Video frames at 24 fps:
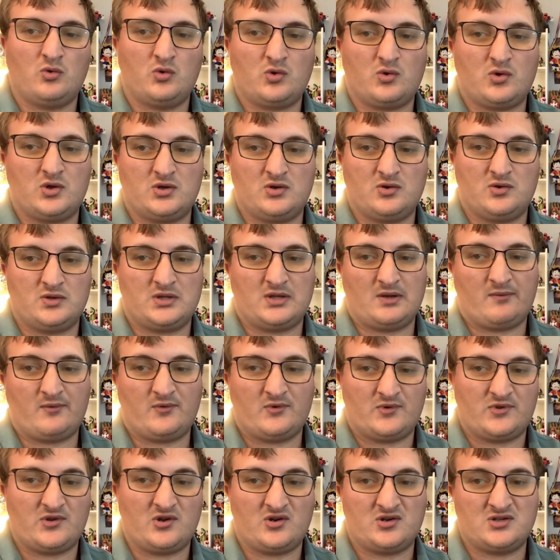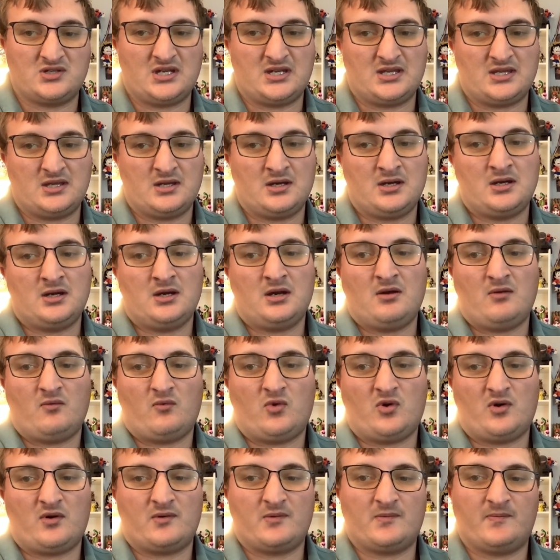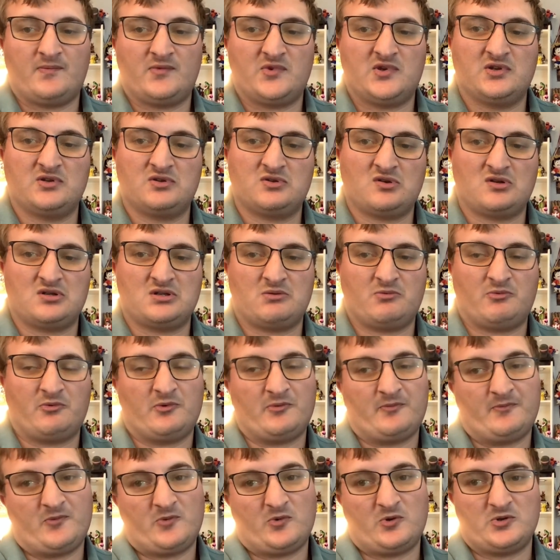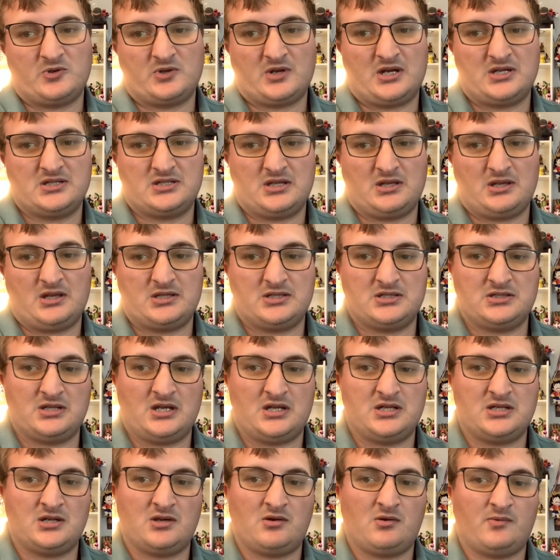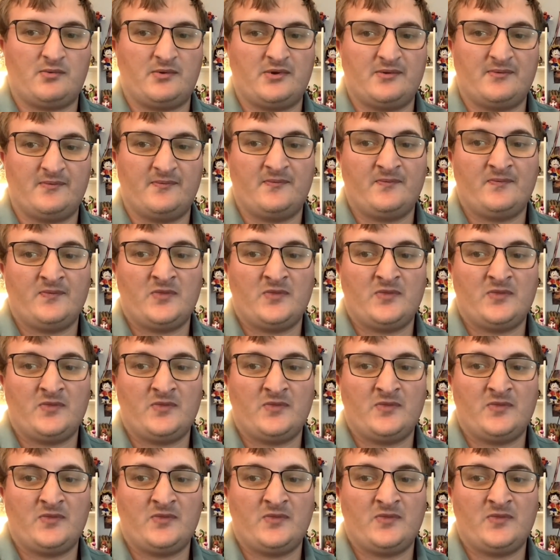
pretty cool with that for Thursday. Or Tuesday, for you guys, I'll let you know, that'll be.